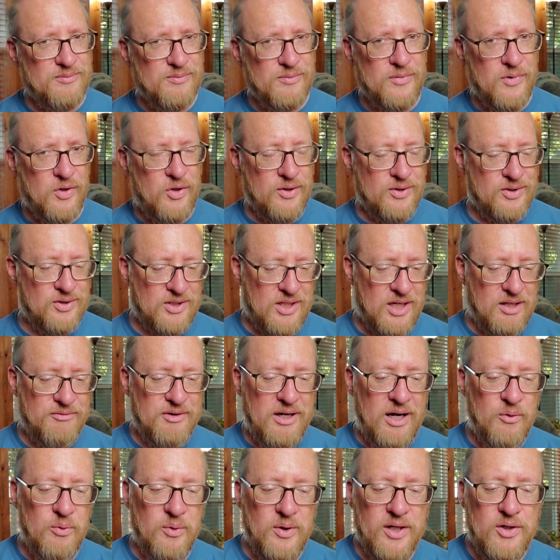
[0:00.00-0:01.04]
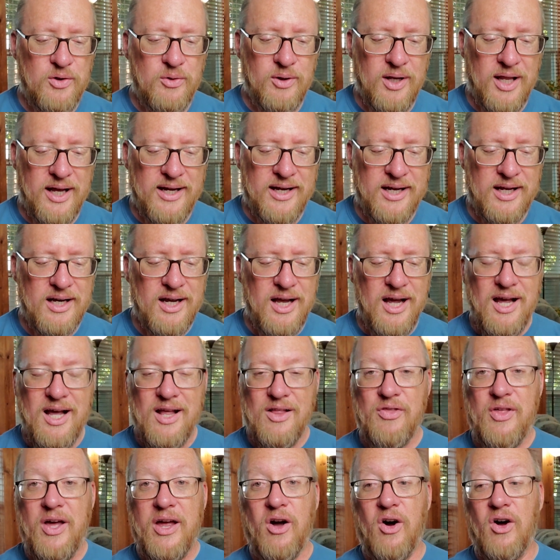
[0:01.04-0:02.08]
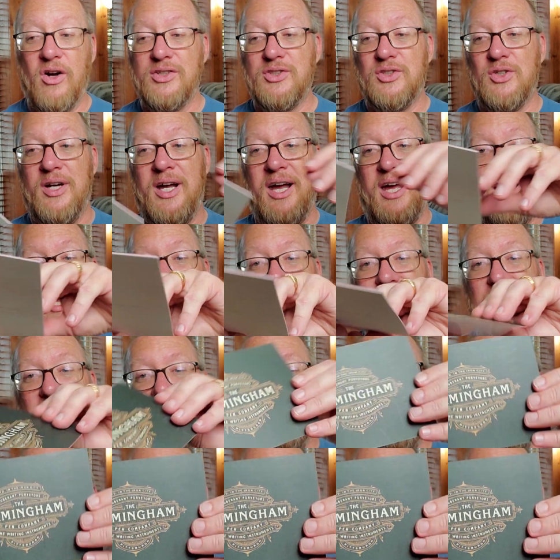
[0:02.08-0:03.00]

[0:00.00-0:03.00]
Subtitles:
Good stuff. I really do like it. They also have